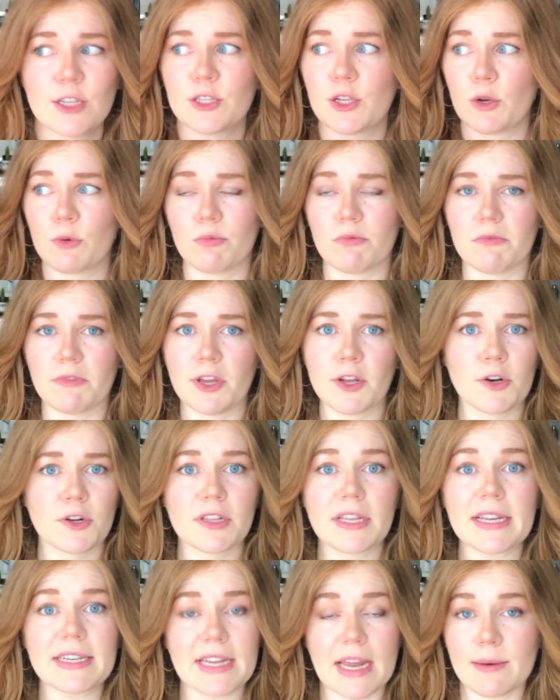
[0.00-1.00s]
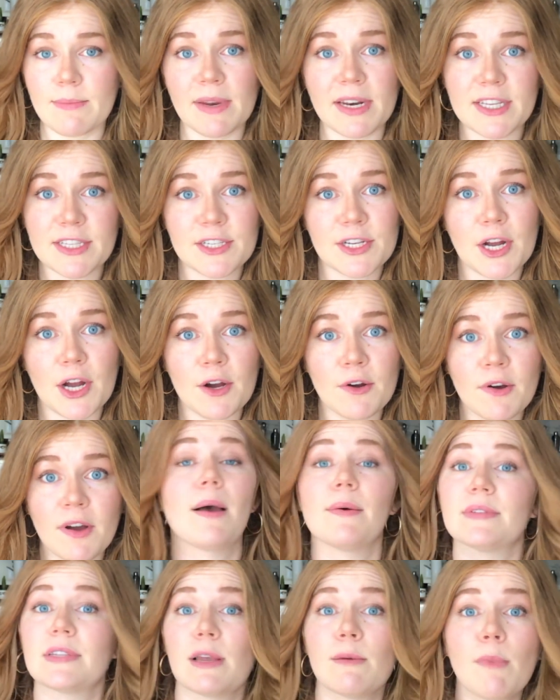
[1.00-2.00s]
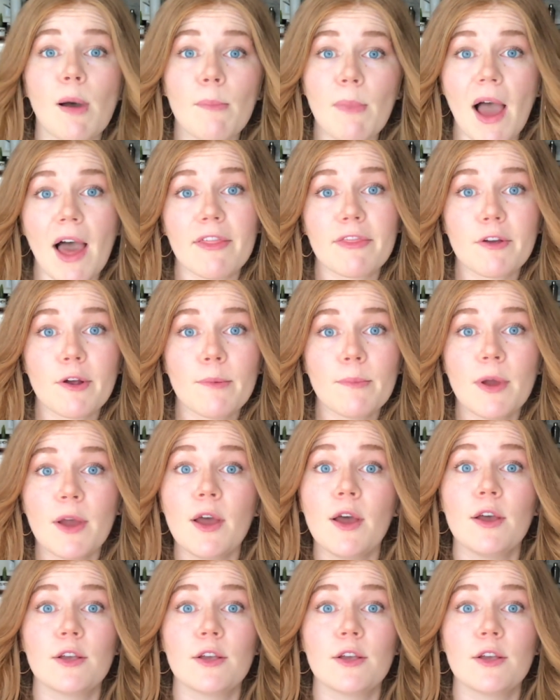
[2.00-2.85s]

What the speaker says: So literally 10 minutes ago, I was in my bathroom